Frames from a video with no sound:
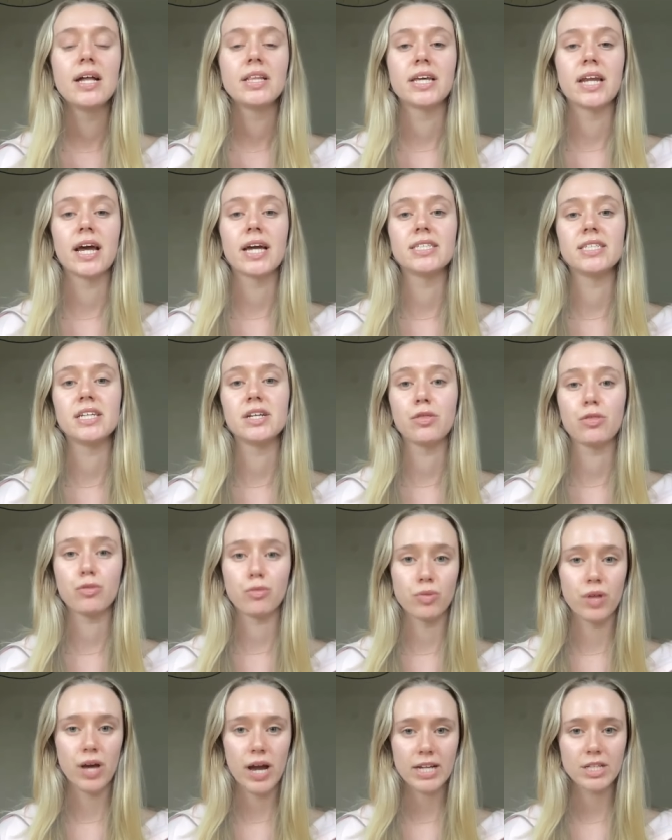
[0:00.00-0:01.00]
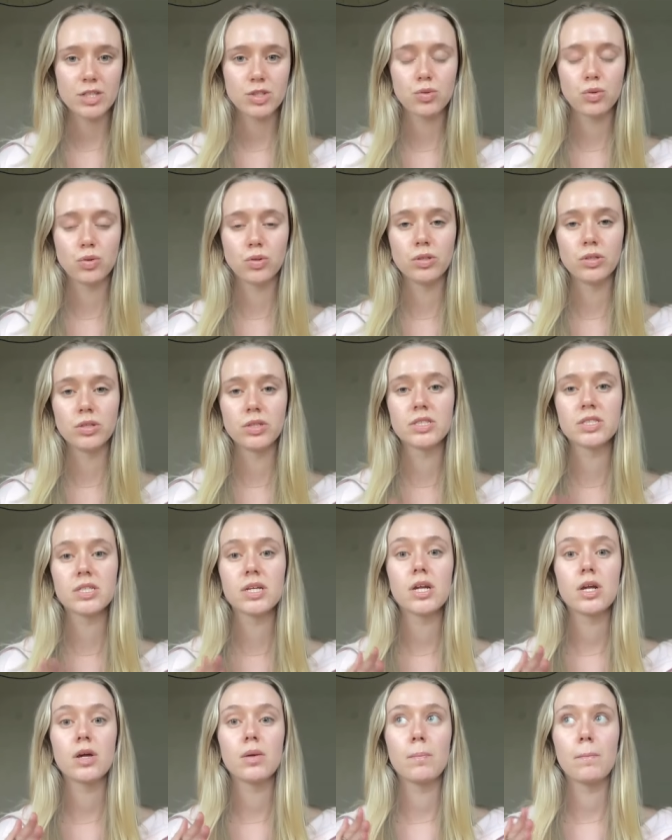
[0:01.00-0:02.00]
that I did through the high school's
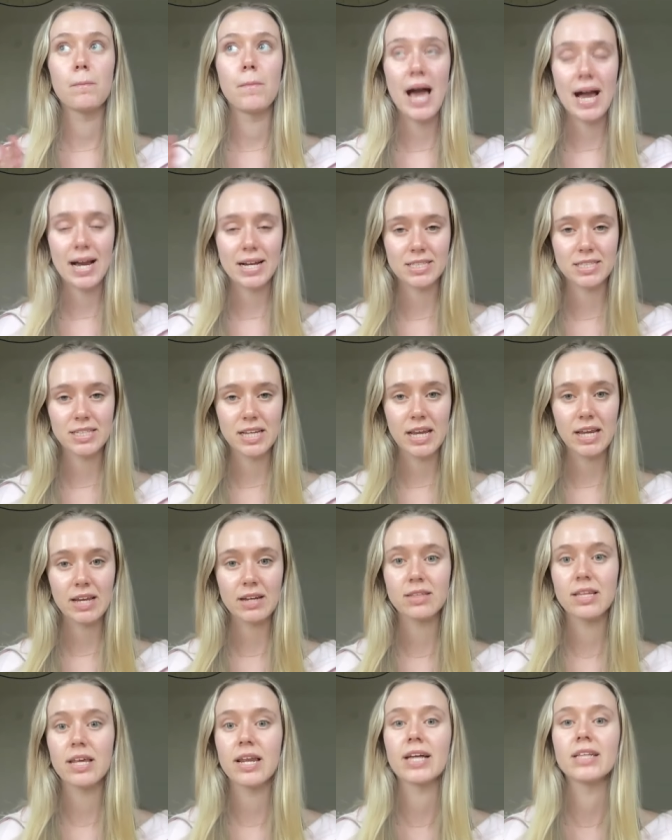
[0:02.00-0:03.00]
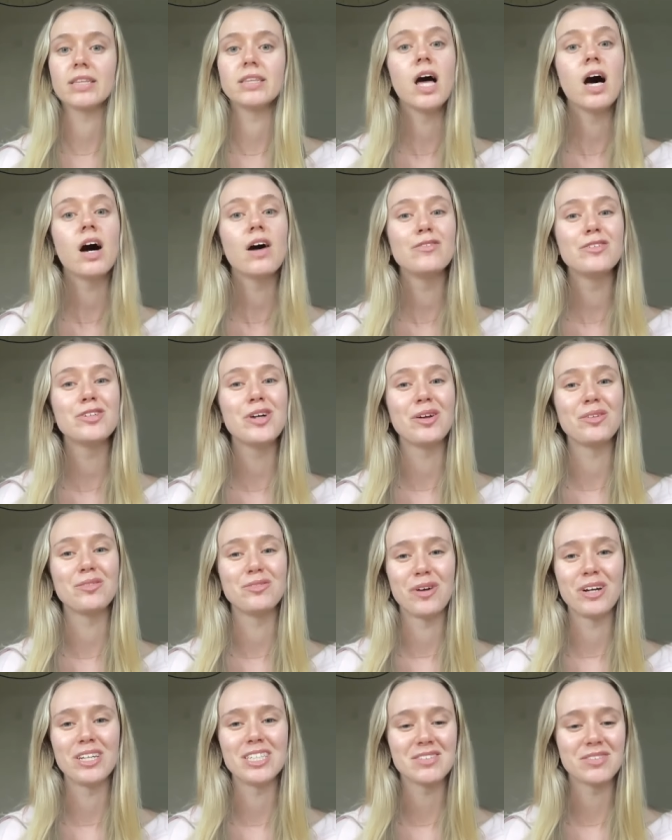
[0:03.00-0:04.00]
magazine that I loved called
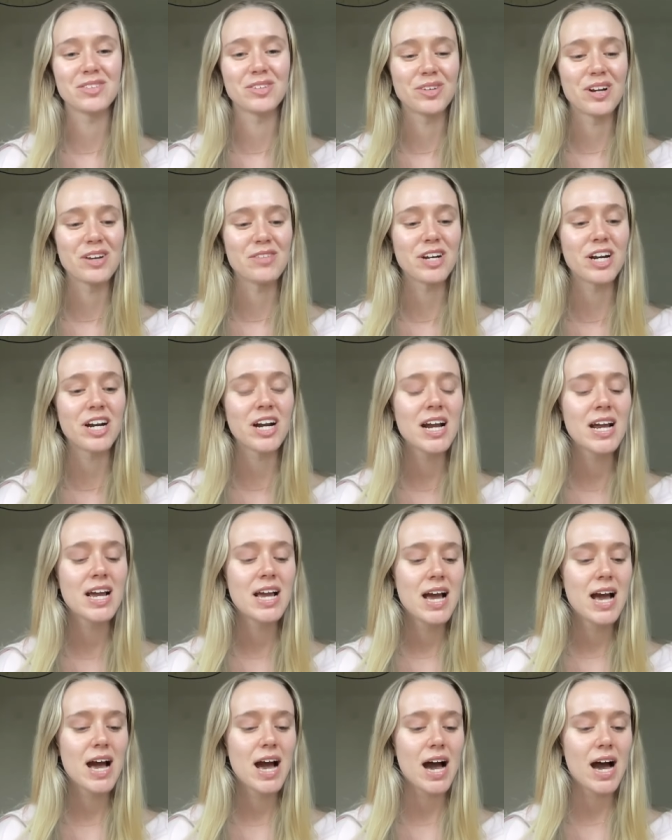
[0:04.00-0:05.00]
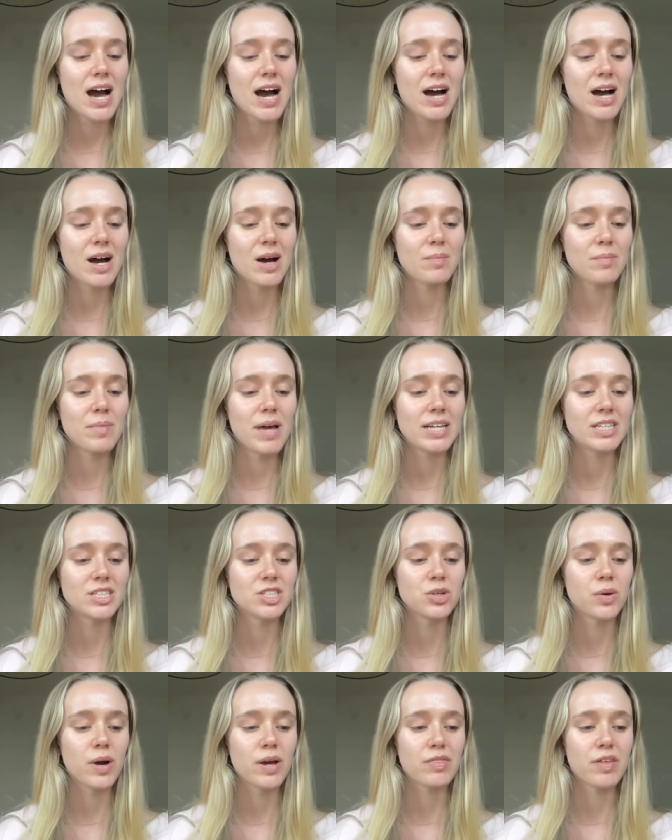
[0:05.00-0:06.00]
Voice of the River. Um, and
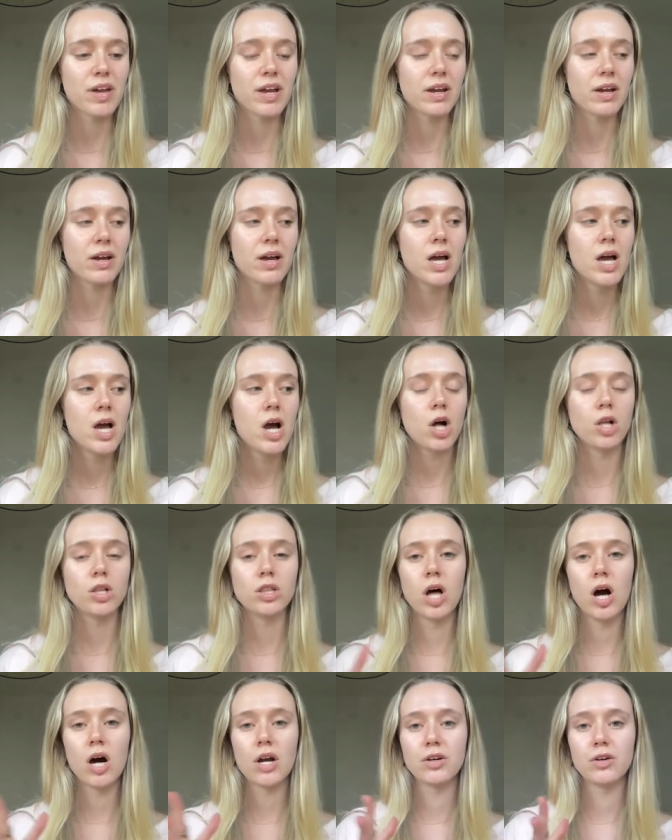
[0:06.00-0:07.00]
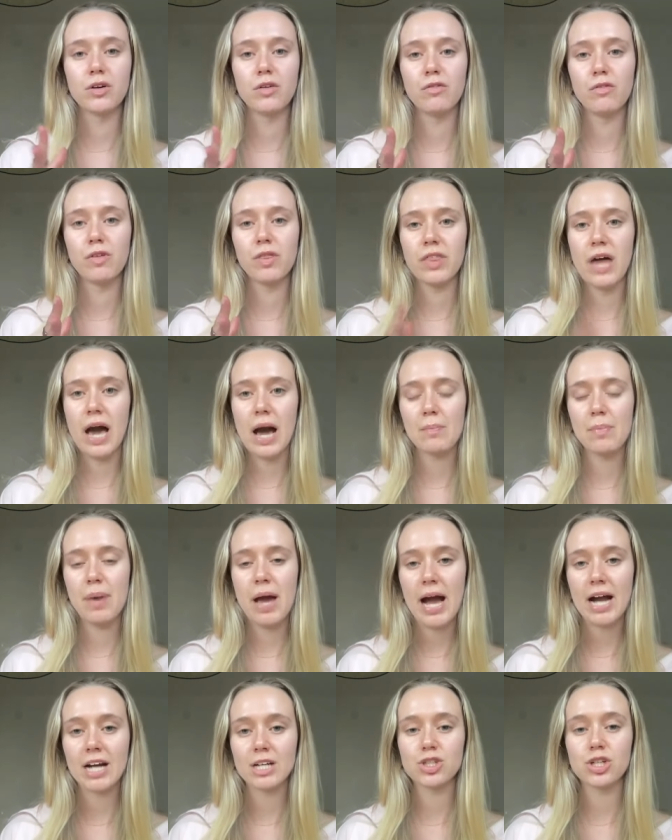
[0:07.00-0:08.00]
so I think a lot of that
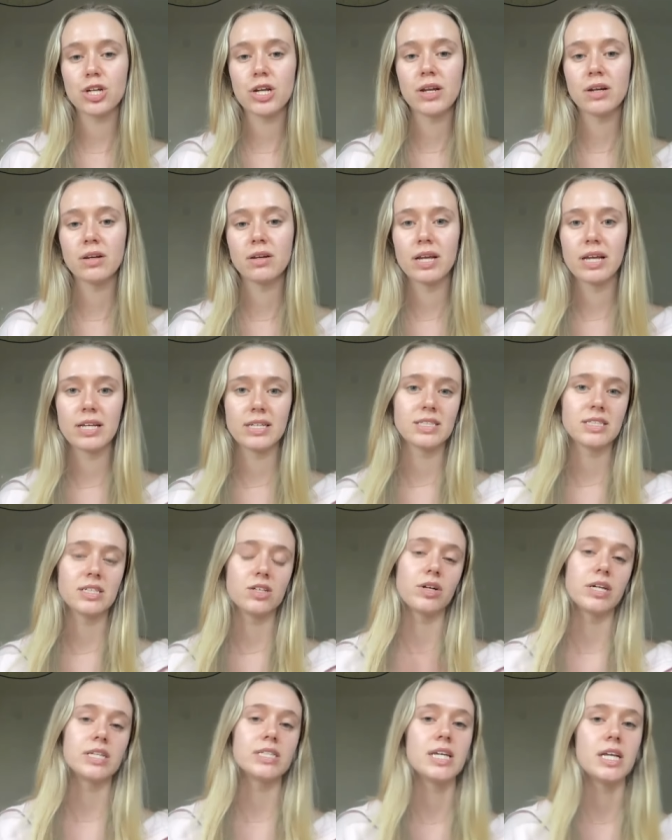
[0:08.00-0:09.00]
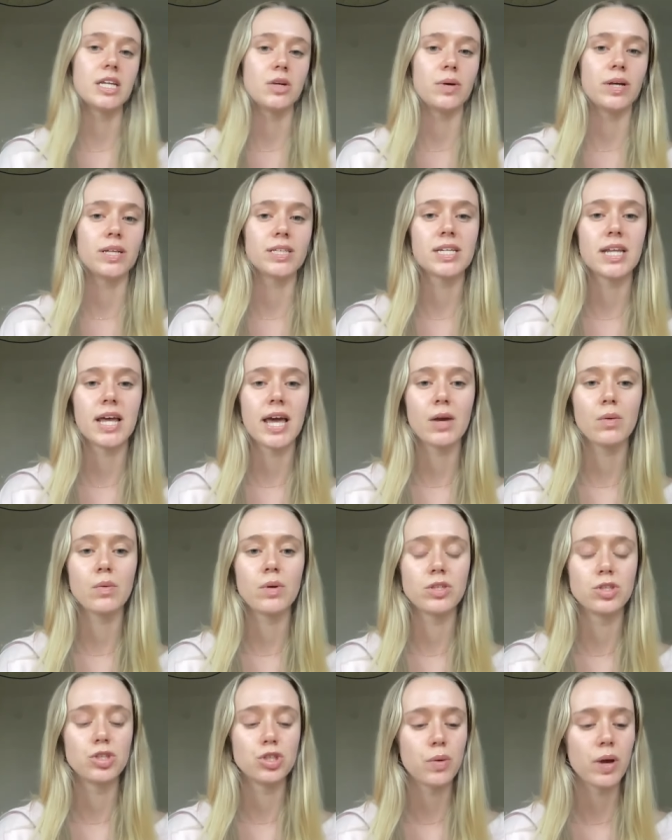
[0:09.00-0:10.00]
passion is still continuing today
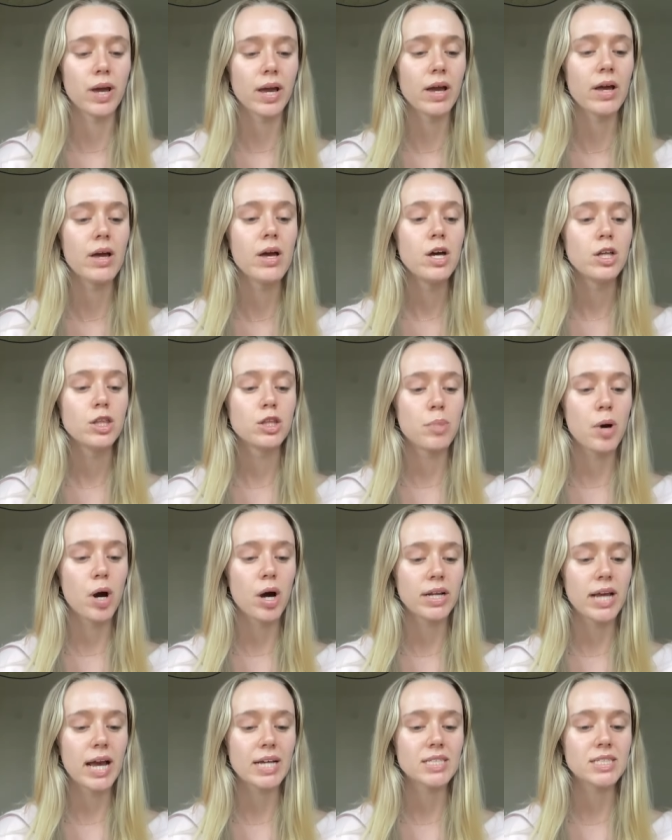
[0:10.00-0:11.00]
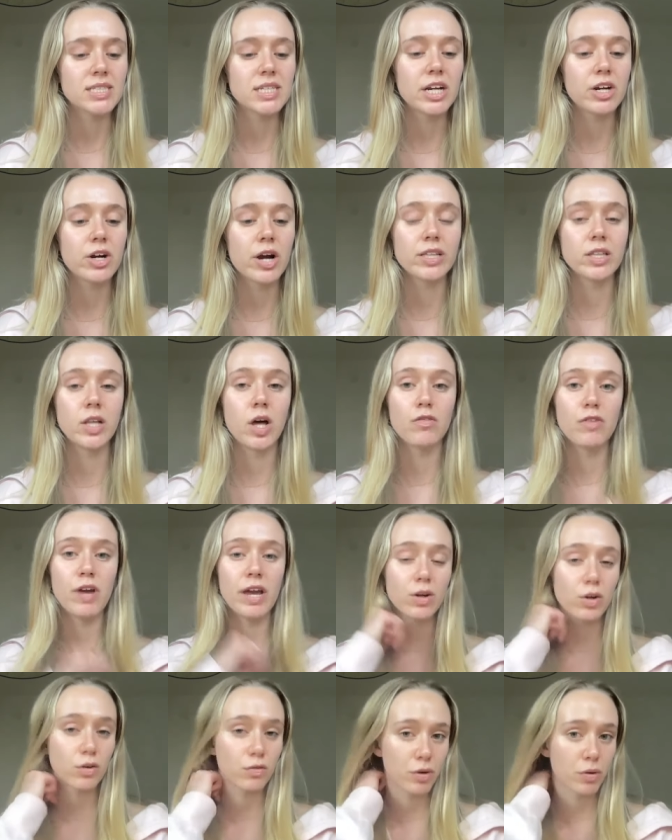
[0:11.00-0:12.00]
with doing the podcast here. I love
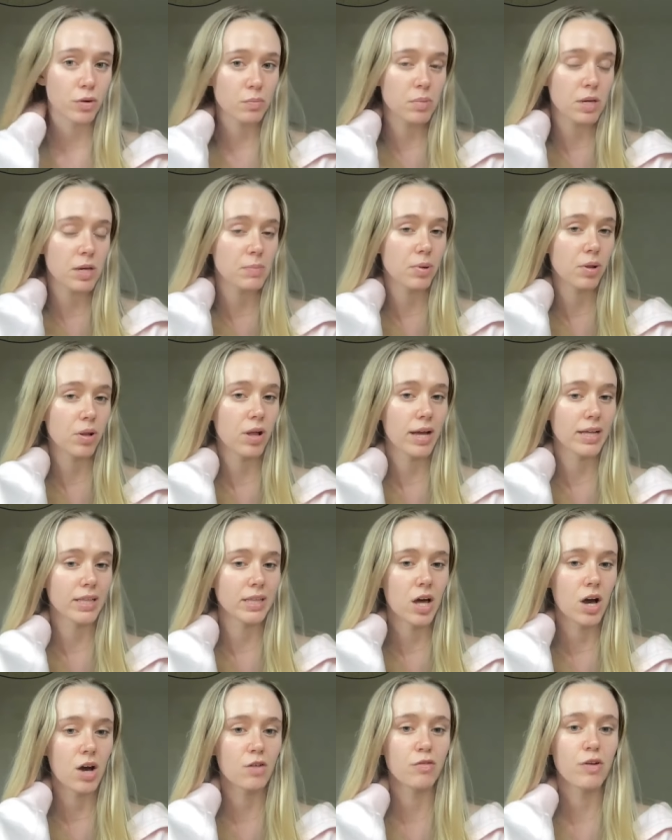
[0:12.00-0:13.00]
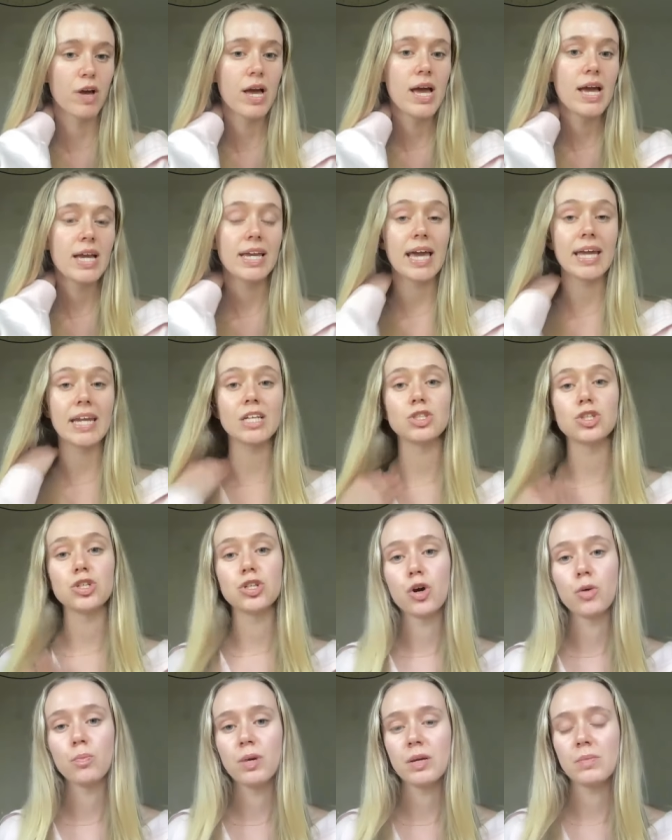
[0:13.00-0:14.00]
interviewing people, I love getting to
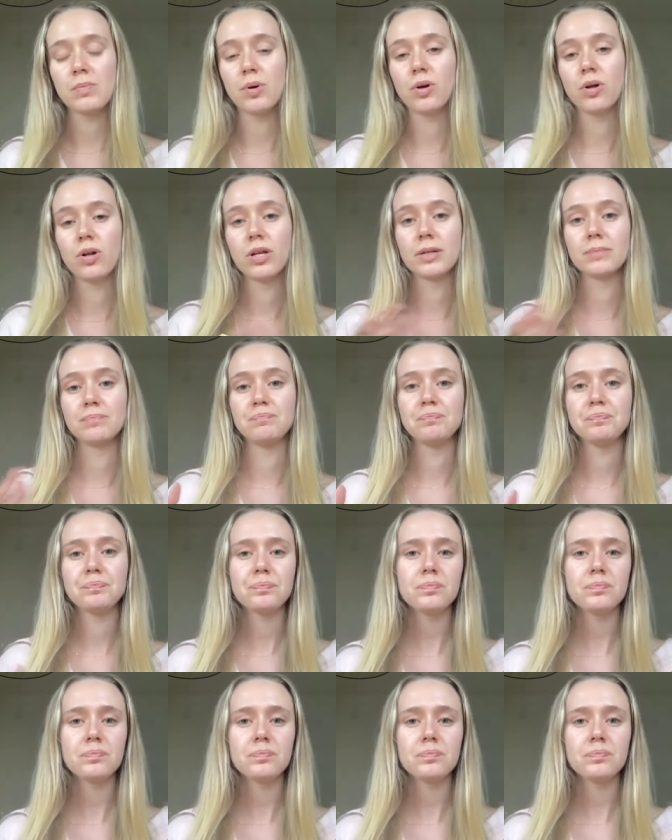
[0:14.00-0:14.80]
know people. And